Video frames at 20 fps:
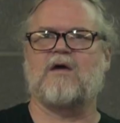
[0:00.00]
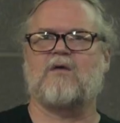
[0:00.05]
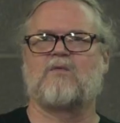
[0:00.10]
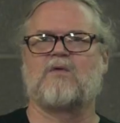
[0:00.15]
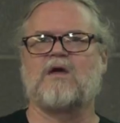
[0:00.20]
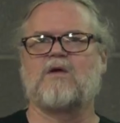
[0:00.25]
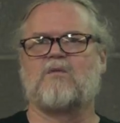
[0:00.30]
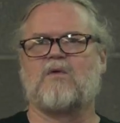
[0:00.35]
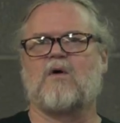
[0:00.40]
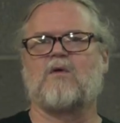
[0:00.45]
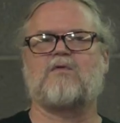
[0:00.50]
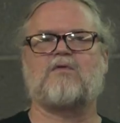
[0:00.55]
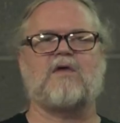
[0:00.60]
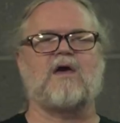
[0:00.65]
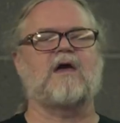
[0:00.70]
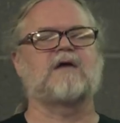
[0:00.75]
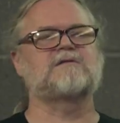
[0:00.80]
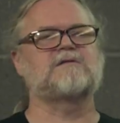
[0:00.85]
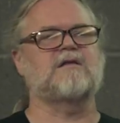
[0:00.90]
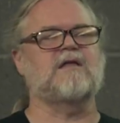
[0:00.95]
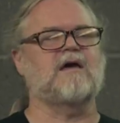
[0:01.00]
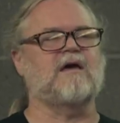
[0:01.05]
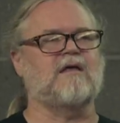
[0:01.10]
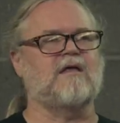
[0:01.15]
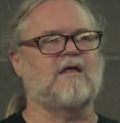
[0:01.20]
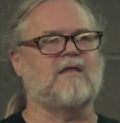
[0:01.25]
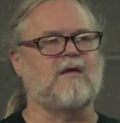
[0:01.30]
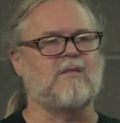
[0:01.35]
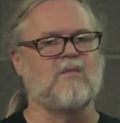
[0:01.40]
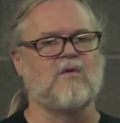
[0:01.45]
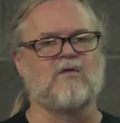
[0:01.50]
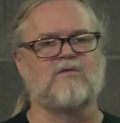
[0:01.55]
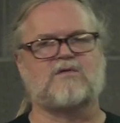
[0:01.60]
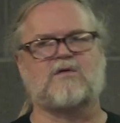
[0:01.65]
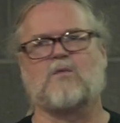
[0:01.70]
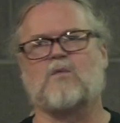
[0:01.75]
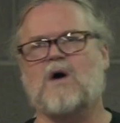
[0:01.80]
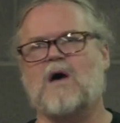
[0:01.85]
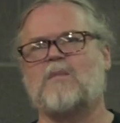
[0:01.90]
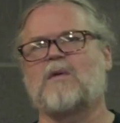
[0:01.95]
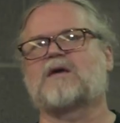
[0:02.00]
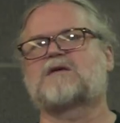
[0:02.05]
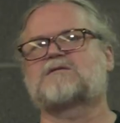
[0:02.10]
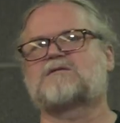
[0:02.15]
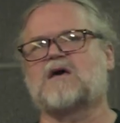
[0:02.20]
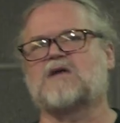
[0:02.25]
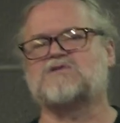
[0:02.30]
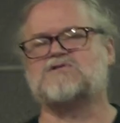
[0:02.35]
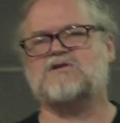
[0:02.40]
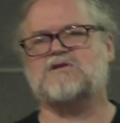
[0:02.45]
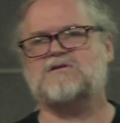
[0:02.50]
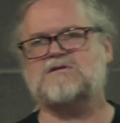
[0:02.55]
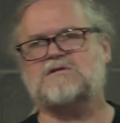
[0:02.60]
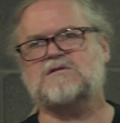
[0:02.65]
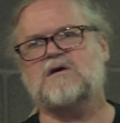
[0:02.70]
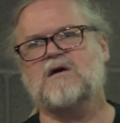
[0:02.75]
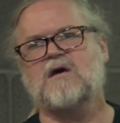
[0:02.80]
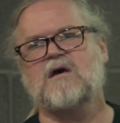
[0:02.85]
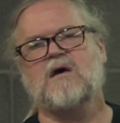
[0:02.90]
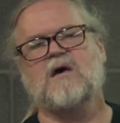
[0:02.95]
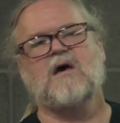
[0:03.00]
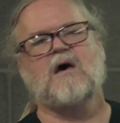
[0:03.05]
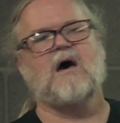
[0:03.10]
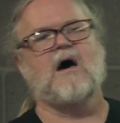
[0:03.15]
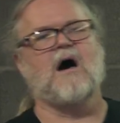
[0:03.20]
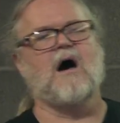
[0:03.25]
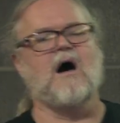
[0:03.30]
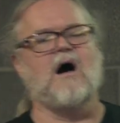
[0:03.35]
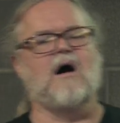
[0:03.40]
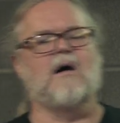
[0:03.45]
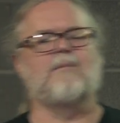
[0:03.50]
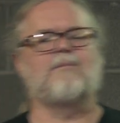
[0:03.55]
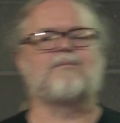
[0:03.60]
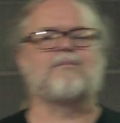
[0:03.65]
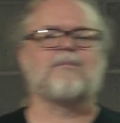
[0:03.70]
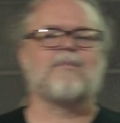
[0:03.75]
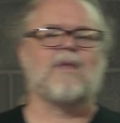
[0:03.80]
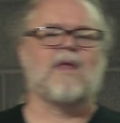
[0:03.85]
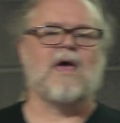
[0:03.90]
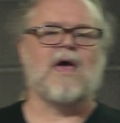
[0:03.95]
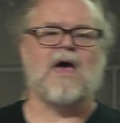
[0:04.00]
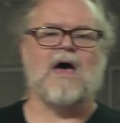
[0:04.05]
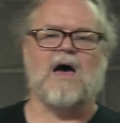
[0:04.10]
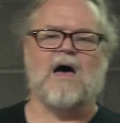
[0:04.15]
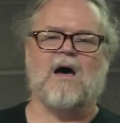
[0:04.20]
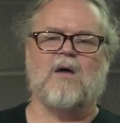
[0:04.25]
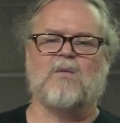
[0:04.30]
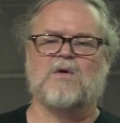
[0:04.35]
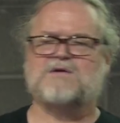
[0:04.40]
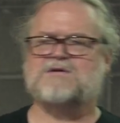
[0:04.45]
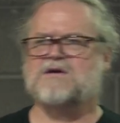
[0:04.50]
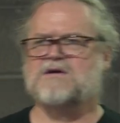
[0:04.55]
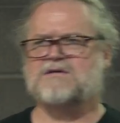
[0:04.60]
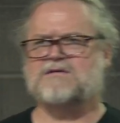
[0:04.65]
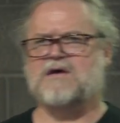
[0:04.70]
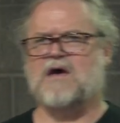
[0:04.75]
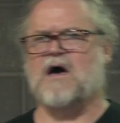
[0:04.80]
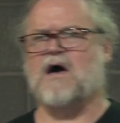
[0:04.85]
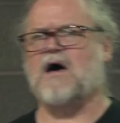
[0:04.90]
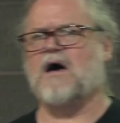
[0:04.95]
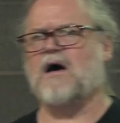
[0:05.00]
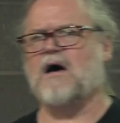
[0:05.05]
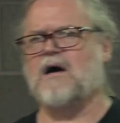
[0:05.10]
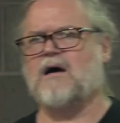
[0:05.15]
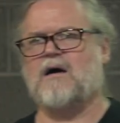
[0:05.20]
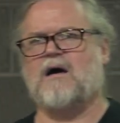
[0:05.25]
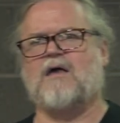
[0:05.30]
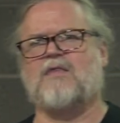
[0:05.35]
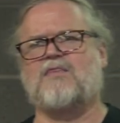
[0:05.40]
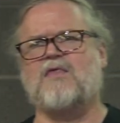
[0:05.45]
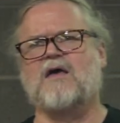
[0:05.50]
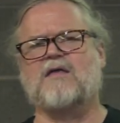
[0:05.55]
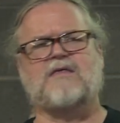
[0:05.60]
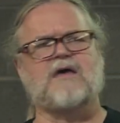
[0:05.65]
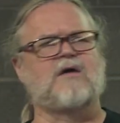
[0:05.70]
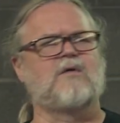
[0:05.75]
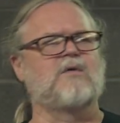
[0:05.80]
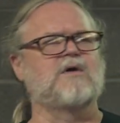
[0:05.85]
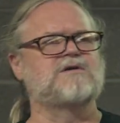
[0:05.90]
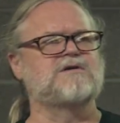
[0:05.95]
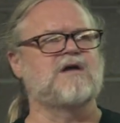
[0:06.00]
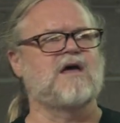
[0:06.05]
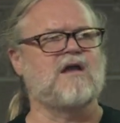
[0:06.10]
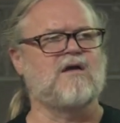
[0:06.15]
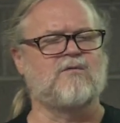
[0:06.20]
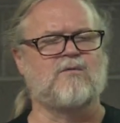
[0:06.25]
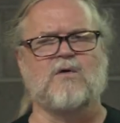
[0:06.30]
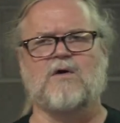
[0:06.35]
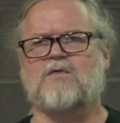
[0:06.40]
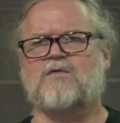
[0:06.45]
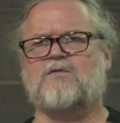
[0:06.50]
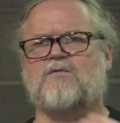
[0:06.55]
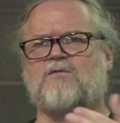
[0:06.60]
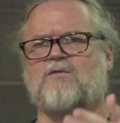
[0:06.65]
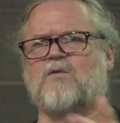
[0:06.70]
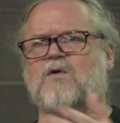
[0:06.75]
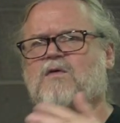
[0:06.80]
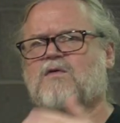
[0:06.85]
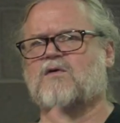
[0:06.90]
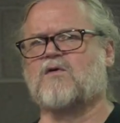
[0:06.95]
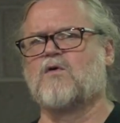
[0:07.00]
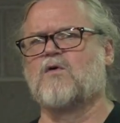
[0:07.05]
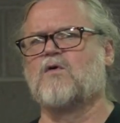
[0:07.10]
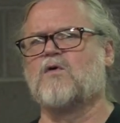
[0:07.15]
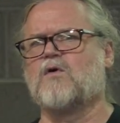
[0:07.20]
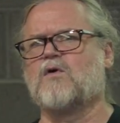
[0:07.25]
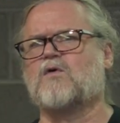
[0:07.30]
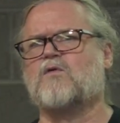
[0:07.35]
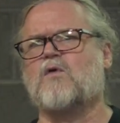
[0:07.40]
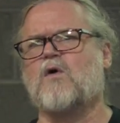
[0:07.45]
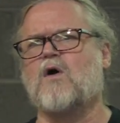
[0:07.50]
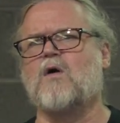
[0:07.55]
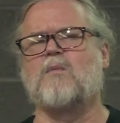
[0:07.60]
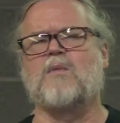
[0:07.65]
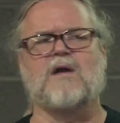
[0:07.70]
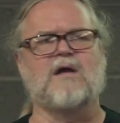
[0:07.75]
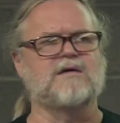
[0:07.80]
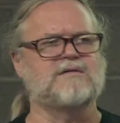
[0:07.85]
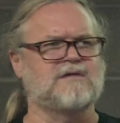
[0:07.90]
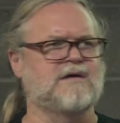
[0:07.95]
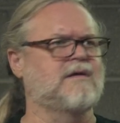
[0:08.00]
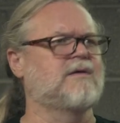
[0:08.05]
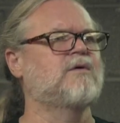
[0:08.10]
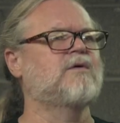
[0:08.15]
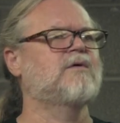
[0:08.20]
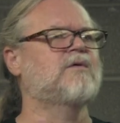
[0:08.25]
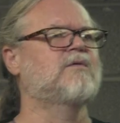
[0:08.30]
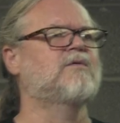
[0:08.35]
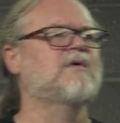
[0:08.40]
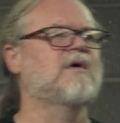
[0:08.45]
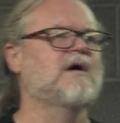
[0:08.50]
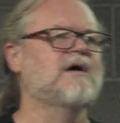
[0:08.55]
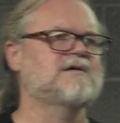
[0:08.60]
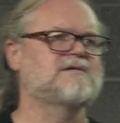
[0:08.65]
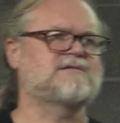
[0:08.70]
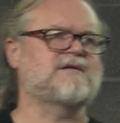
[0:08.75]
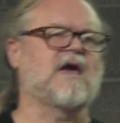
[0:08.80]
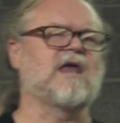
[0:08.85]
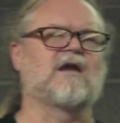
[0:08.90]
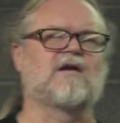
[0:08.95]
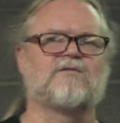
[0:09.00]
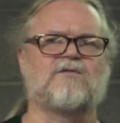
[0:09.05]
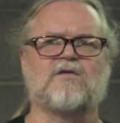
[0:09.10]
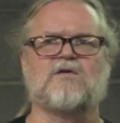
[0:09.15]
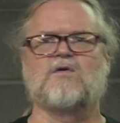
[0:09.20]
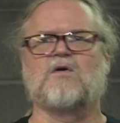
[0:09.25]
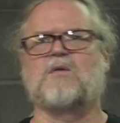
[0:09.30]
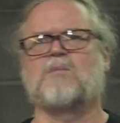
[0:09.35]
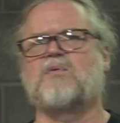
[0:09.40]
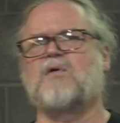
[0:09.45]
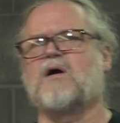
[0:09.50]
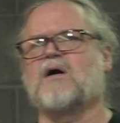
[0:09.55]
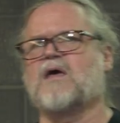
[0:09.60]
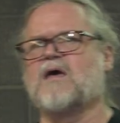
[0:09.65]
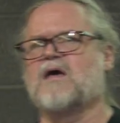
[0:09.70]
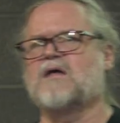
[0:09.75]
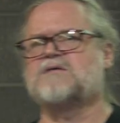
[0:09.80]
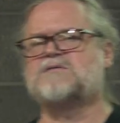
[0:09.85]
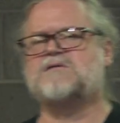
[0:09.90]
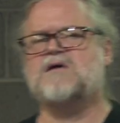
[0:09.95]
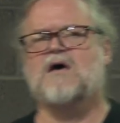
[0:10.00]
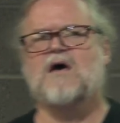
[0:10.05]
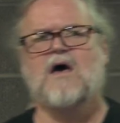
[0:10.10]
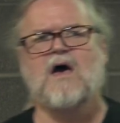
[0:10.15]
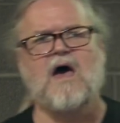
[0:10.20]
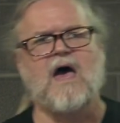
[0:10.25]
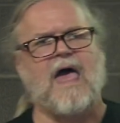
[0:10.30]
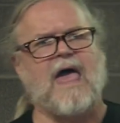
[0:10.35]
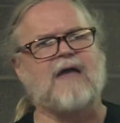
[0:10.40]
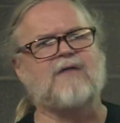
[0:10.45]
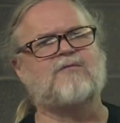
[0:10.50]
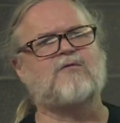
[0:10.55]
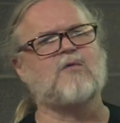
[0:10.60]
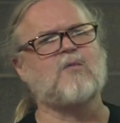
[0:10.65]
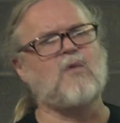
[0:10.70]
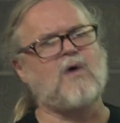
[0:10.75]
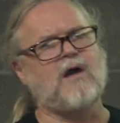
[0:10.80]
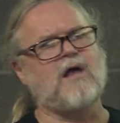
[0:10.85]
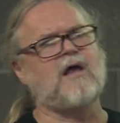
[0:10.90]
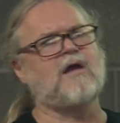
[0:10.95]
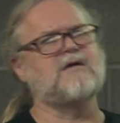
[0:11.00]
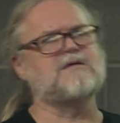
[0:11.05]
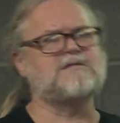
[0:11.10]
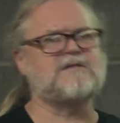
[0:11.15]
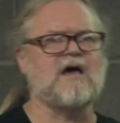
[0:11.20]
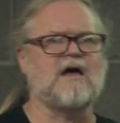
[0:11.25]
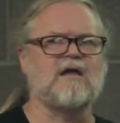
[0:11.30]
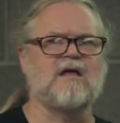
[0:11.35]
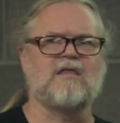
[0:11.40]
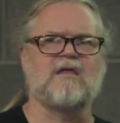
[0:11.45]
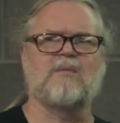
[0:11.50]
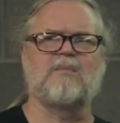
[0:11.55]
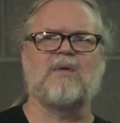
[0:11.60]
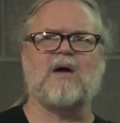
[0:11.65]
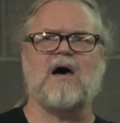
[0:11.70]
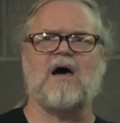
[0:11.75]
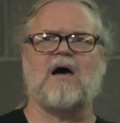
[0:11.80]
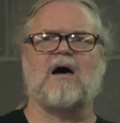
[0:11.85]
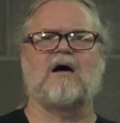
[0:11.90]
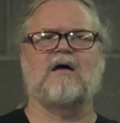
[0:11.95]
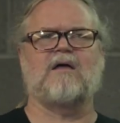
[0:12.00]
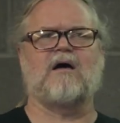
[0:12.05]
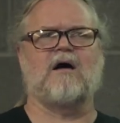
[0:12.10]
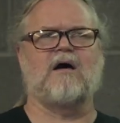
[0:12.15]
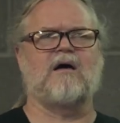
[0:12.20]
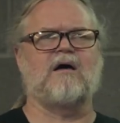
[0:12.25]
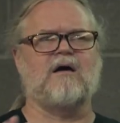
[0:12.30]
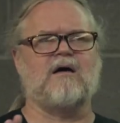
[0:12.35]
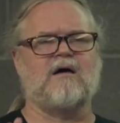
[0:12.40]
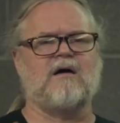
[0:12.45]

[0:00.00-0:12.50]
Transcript: rewrote things and they, and they moved to web extensions, um, uh, which is, uh, I think, that originated with, with Google and Chrome, but it's a new standard for doing plugins. And from what I understand on the back, uh, uh,